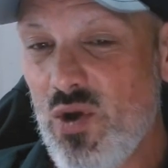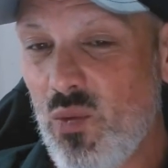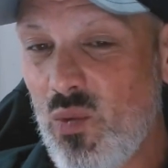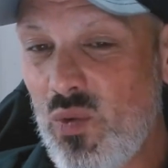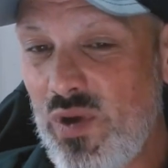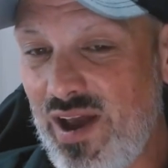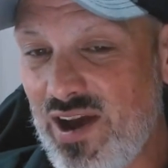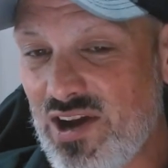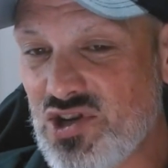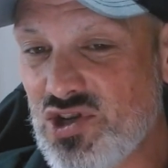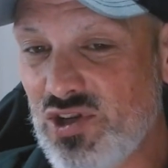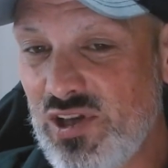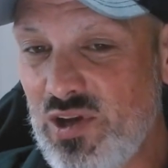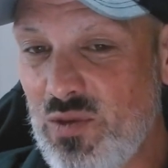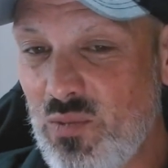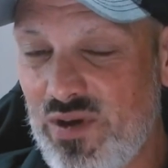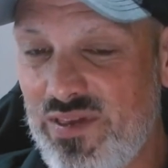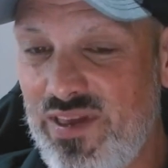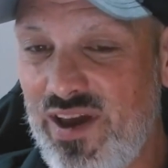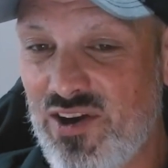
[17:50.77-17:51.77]
We actually
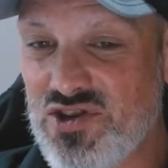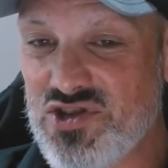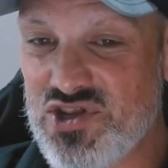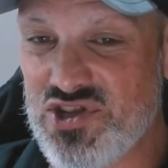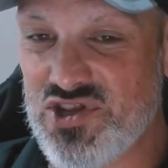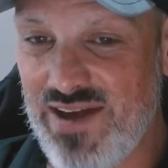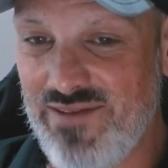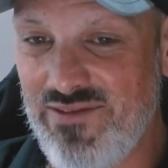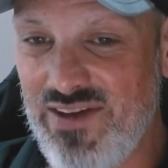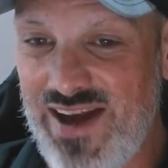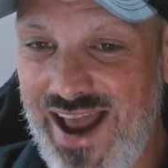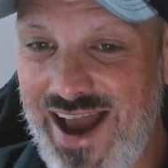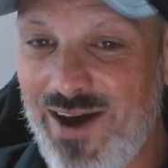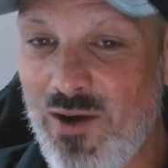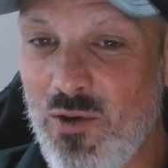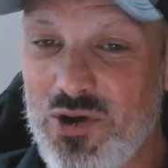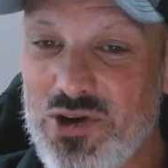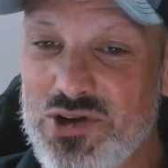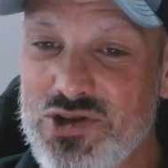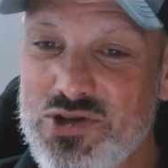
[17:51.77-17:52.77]
were there 7
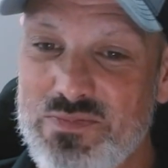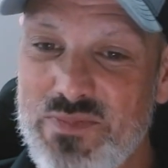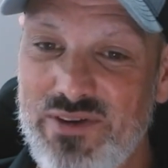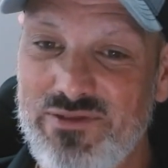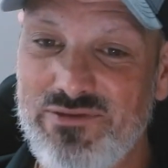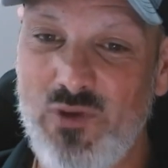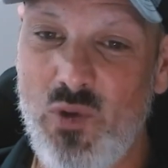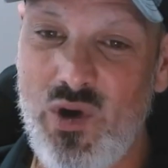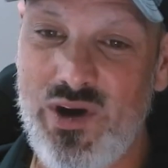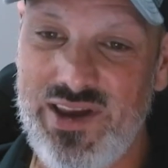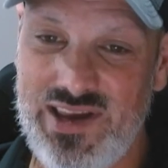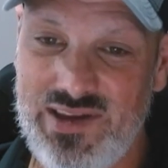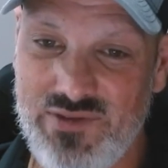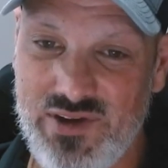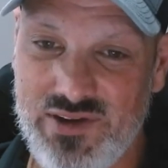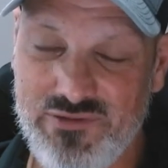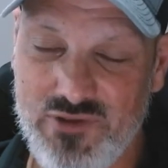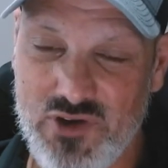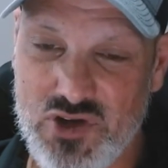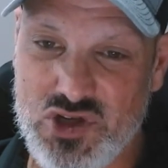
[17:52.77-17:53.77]
hours before
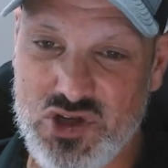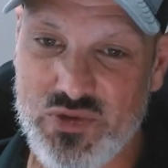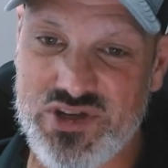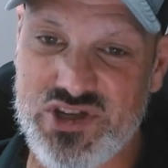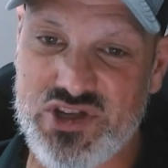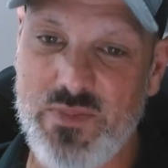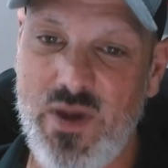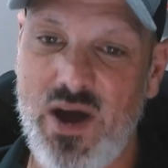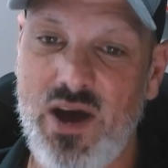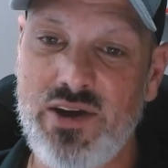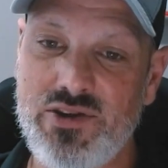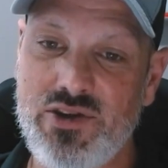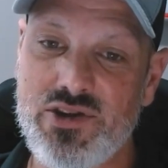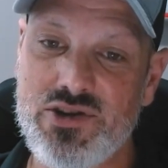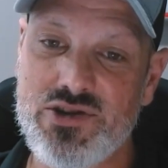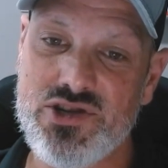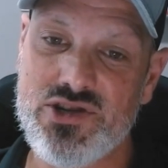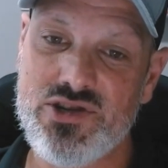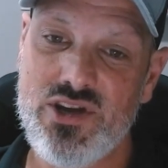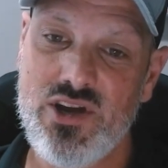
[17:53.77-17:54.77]
even first
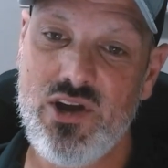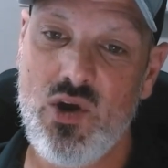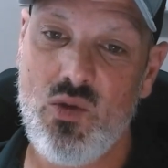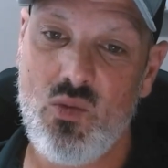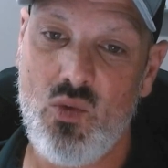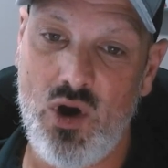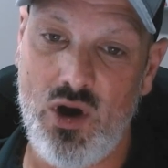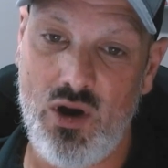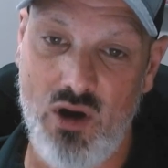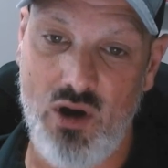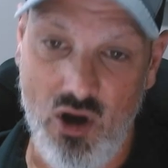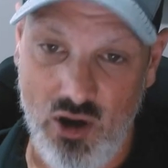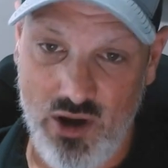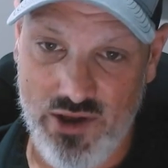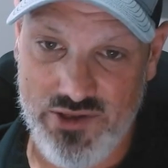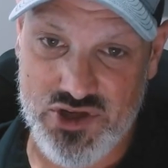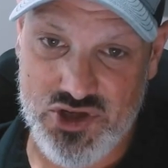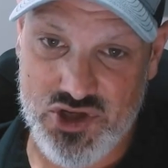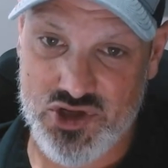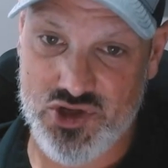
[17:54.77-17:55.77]
responders were
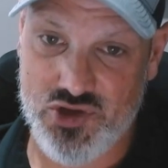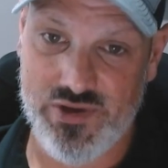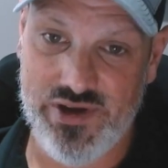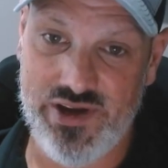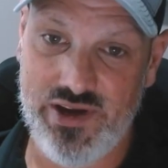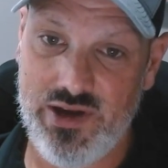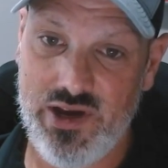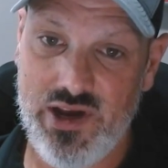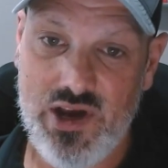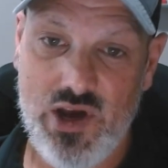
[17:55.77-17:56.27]
on the street.